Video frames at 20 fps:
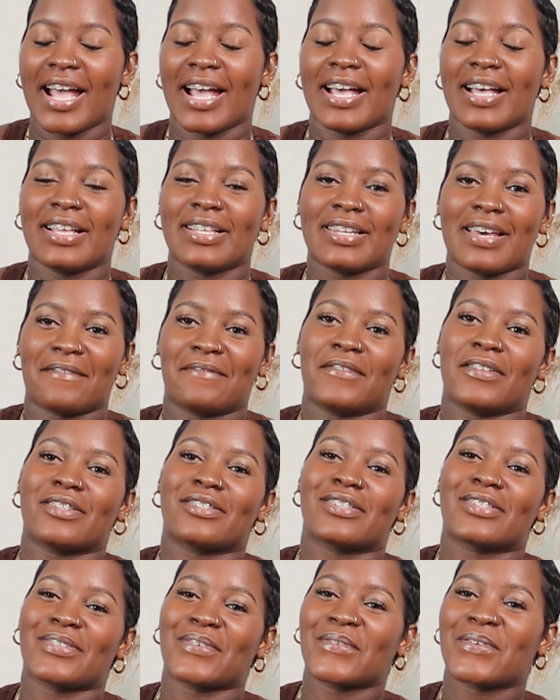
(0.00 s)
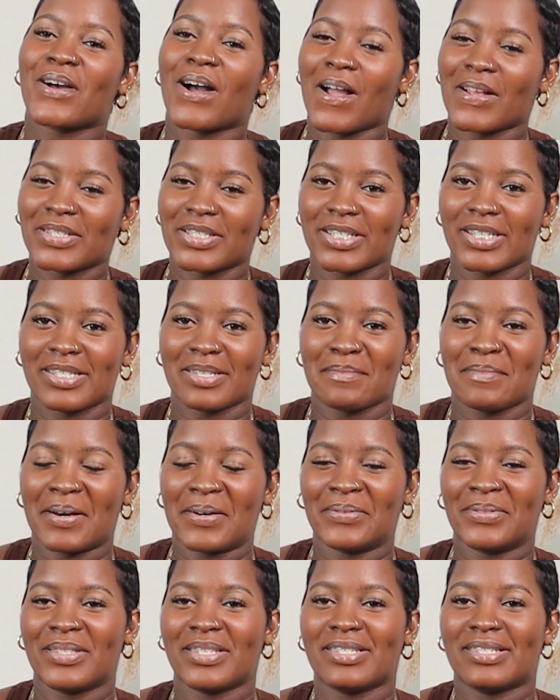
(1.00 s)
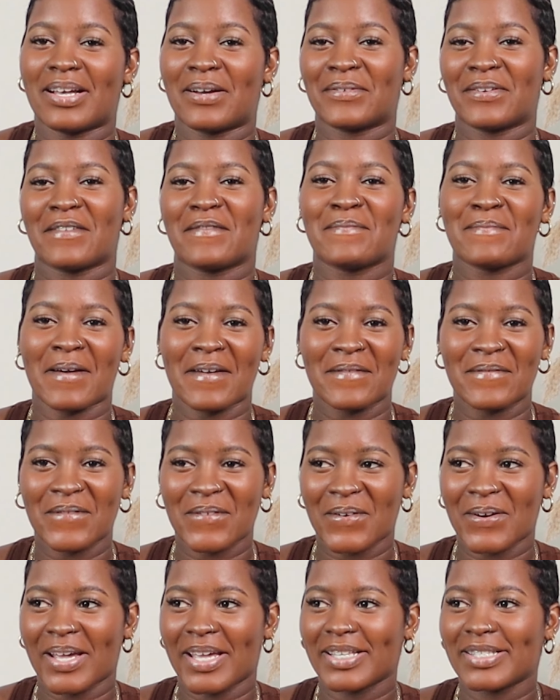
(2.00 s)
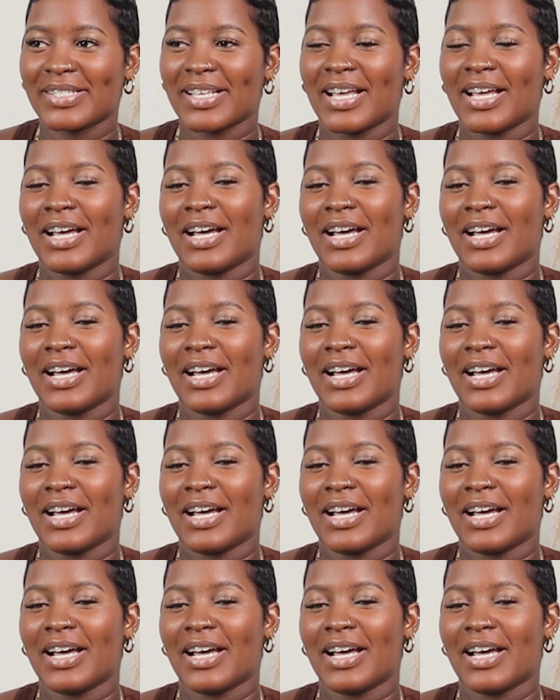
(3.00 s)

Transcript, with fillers: and I felt so conscious about the sound of my voice.